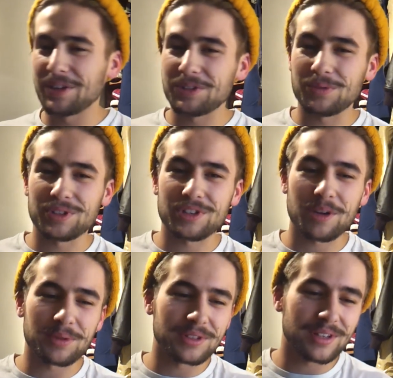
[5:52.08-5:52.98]
I just went
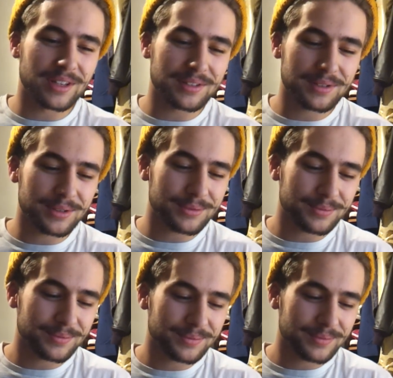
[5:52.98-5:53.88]
shopping today, so,
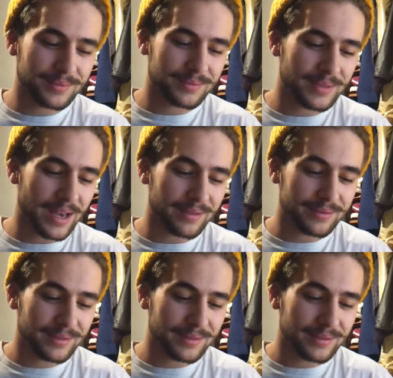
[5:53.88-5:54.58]
yeah.